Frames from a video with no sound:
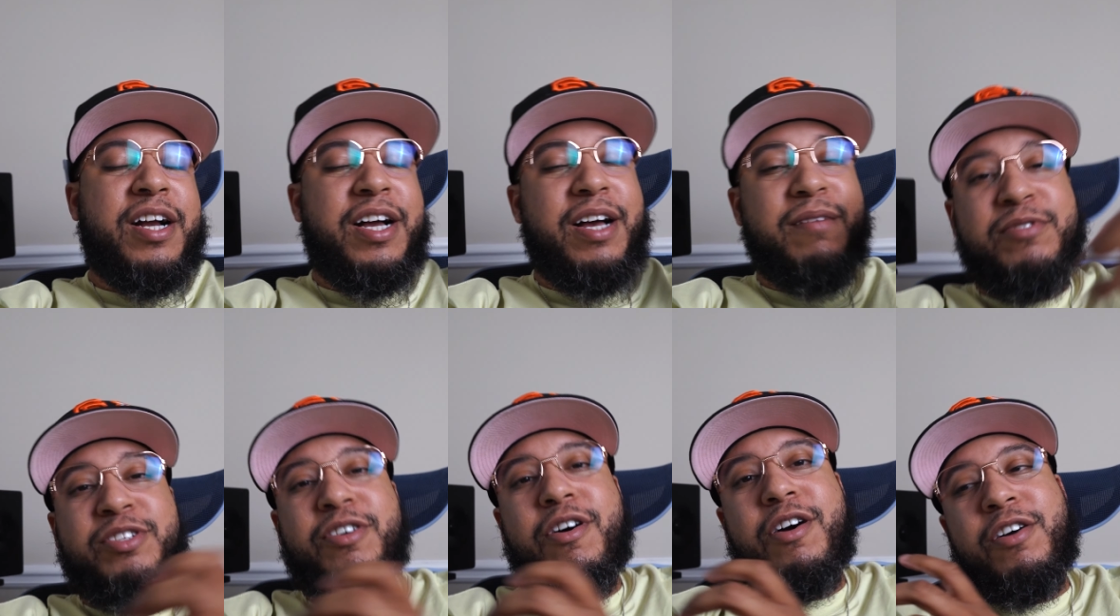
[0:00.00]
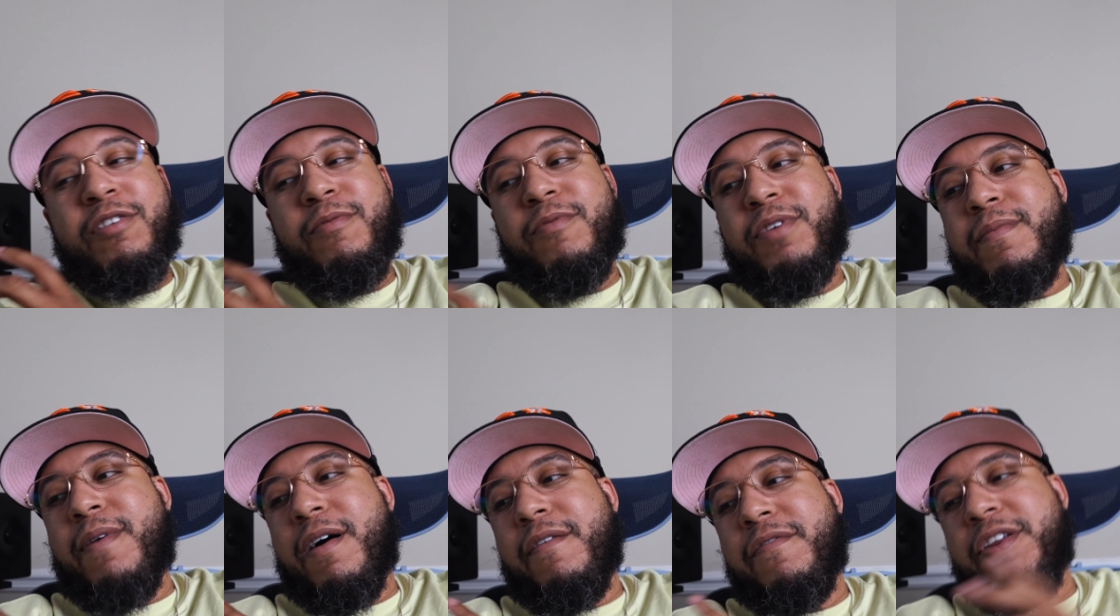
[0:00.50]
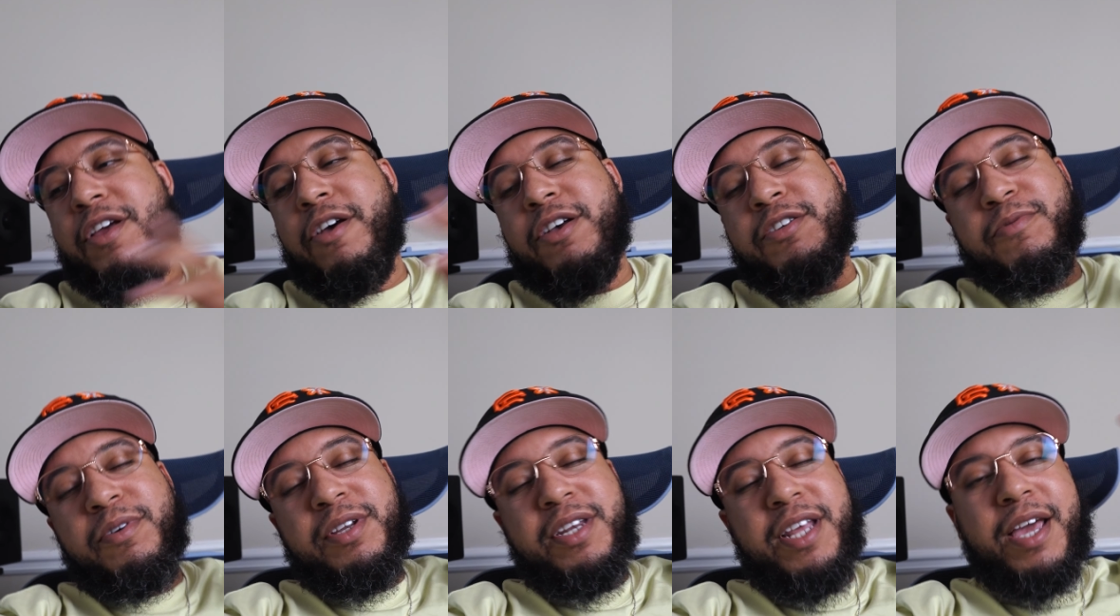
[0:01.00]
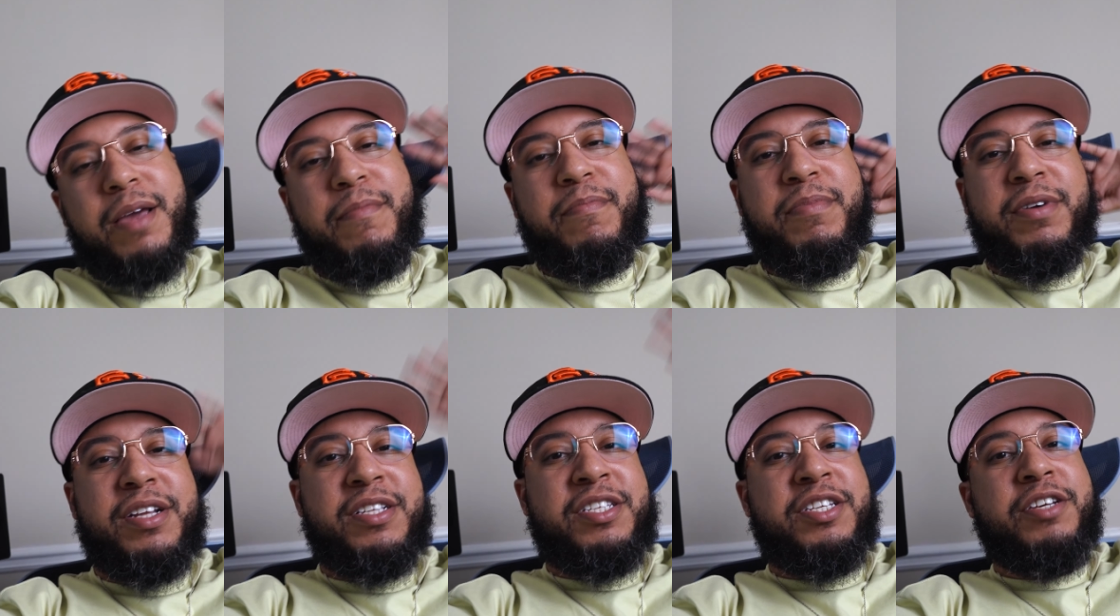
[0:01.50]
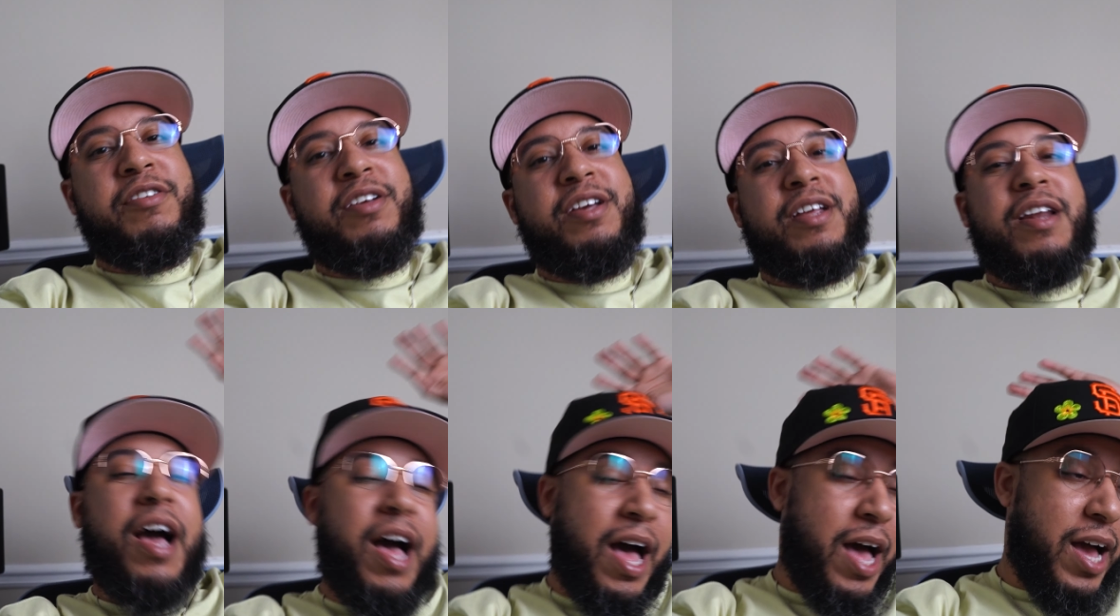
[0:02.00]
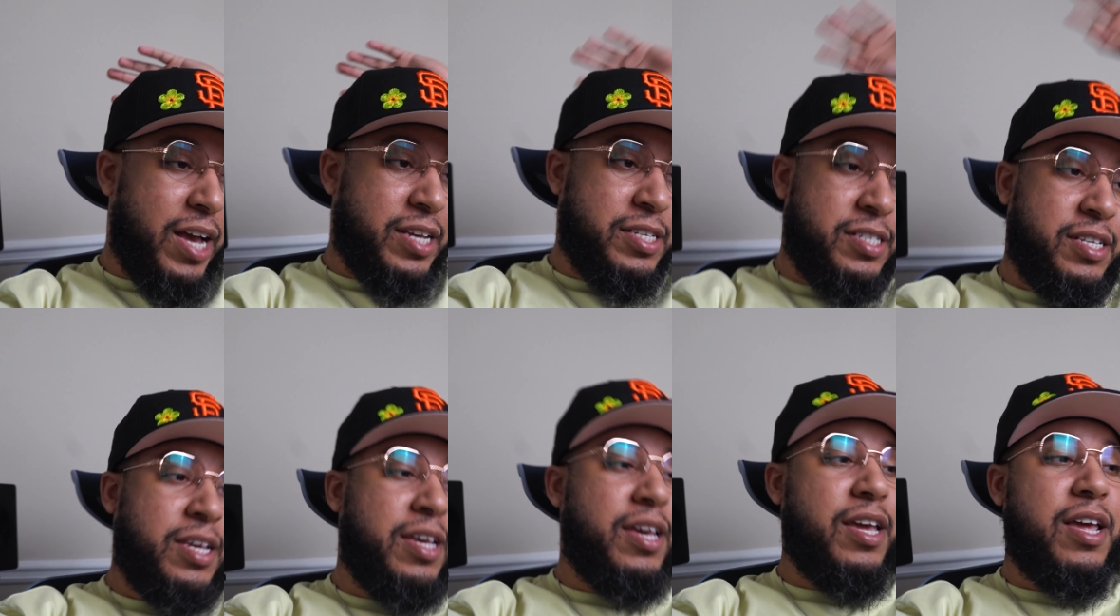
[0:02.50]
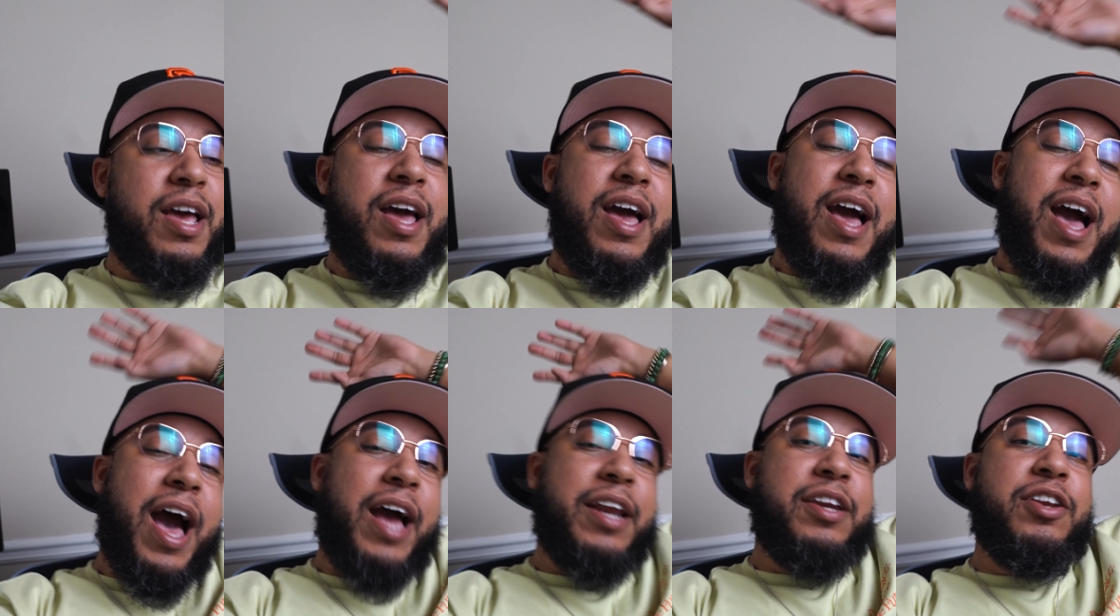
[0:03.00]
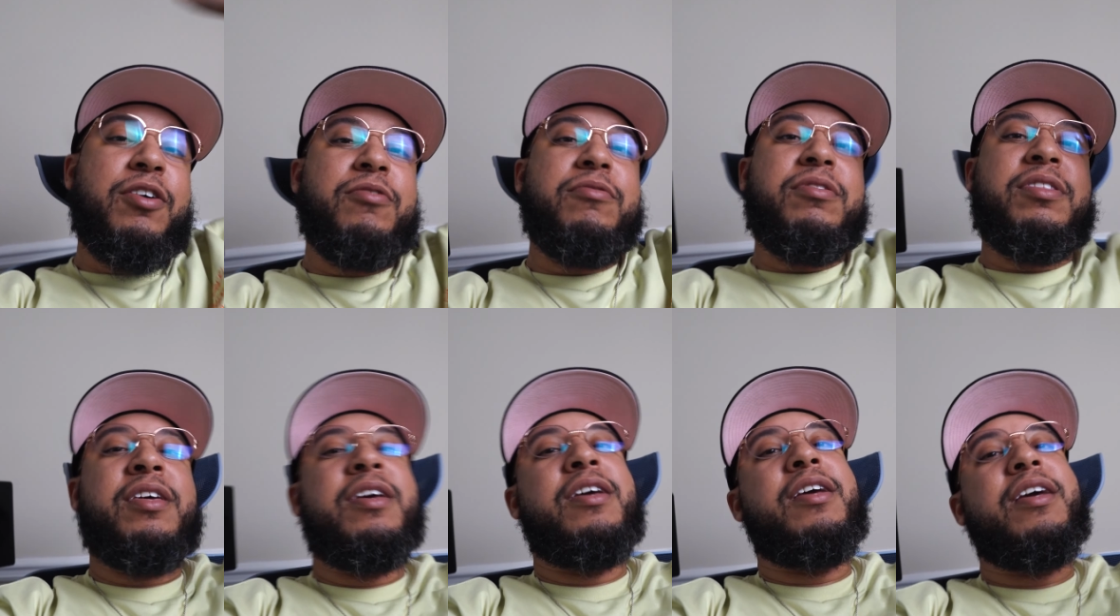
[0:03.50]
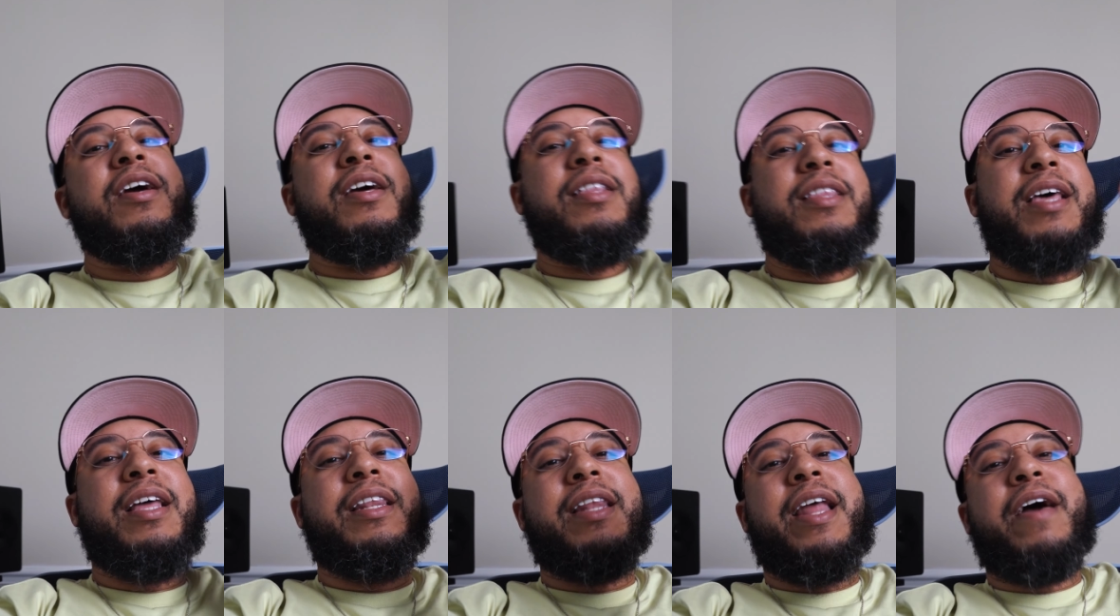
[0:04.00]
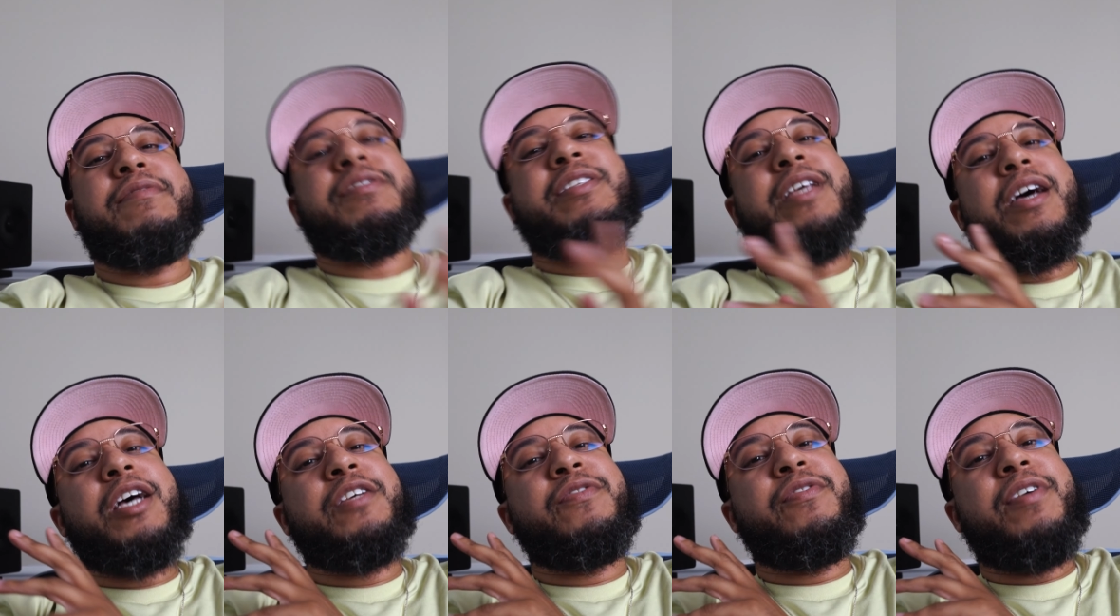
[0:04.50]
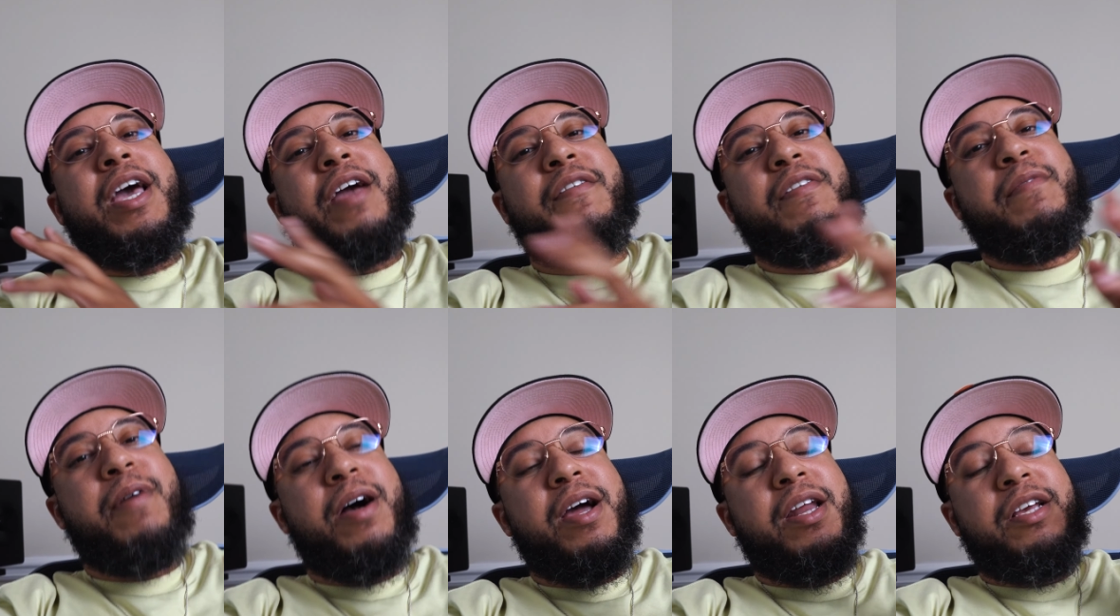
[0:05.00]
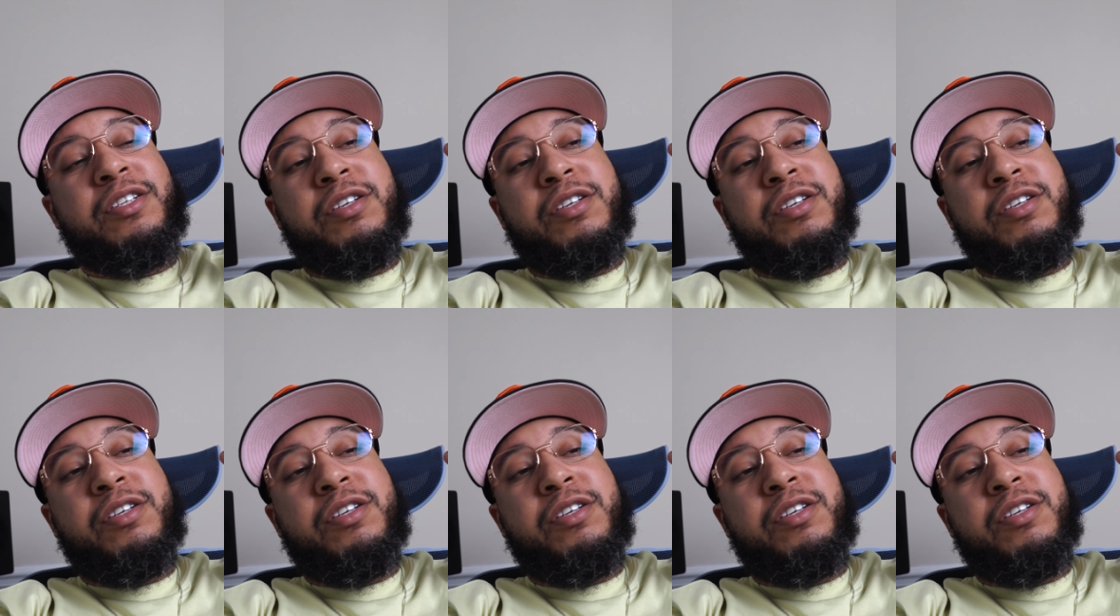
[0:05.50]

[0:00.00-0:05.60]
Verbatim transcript: come talk on one of my videos one day. But until then, like I said, I don't think that lifestyle's for everybody.